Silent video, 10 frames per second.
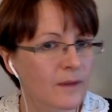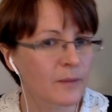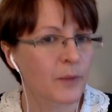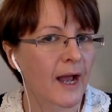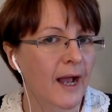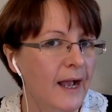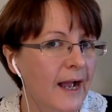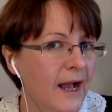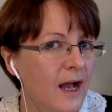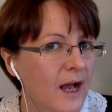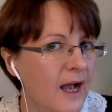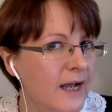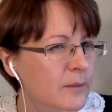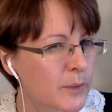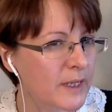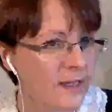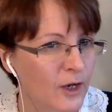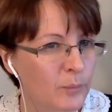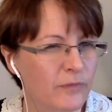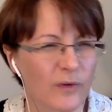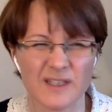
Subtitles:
But I hadn't picked that up before,